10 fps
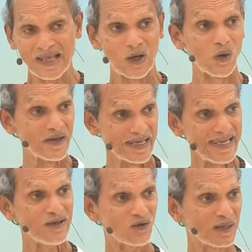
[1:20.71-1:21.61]
Or the
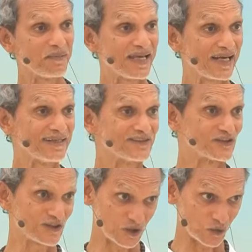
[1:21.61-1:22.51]
ego can be held in
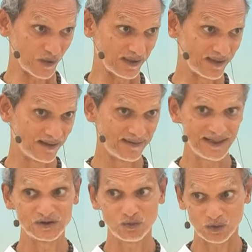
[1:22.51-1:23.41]
sattva.
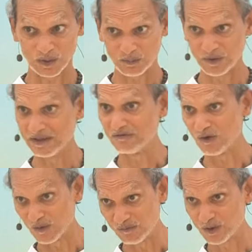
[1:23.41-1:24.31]
That's what we prayed
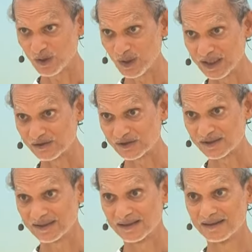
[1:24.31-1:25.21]
for goodness.